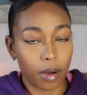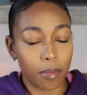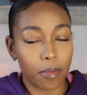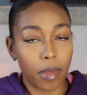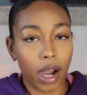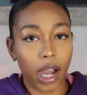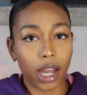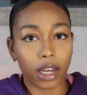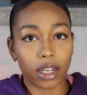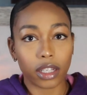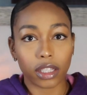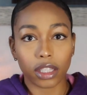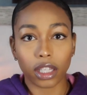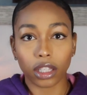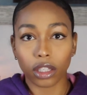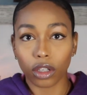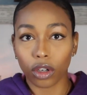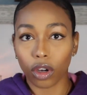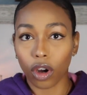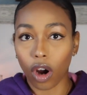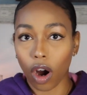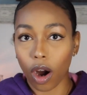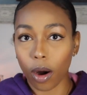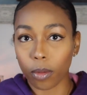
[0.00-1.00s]
Mine is the
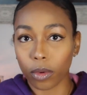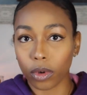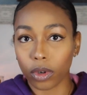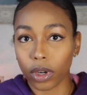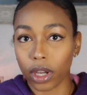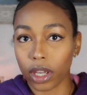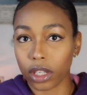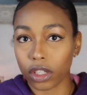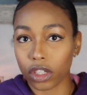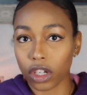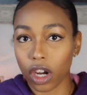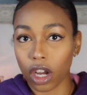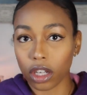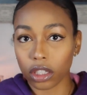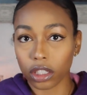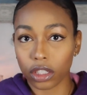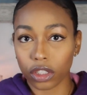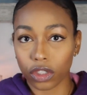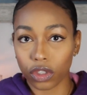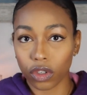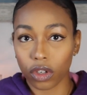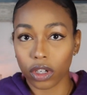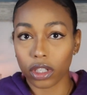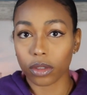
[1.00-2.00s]
little caramel and
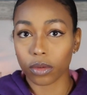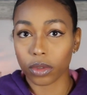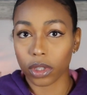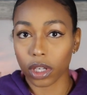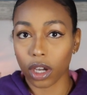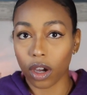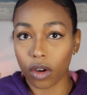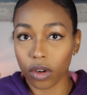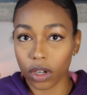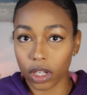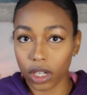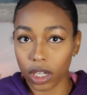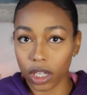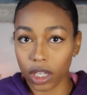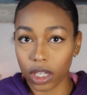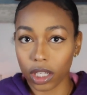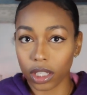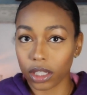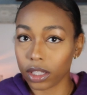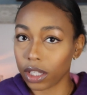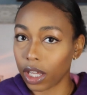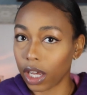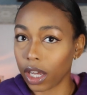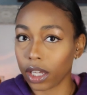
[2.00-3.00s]
chocolate joints with the
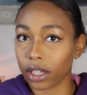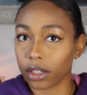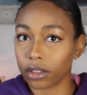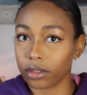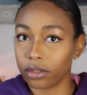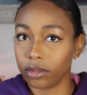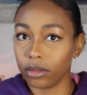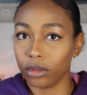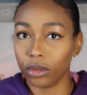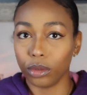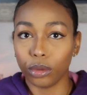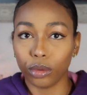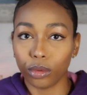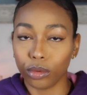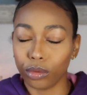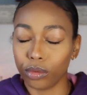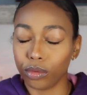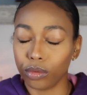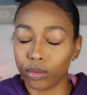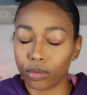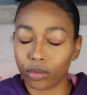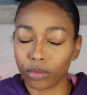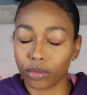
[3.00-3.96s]
coconut. Like, ooh.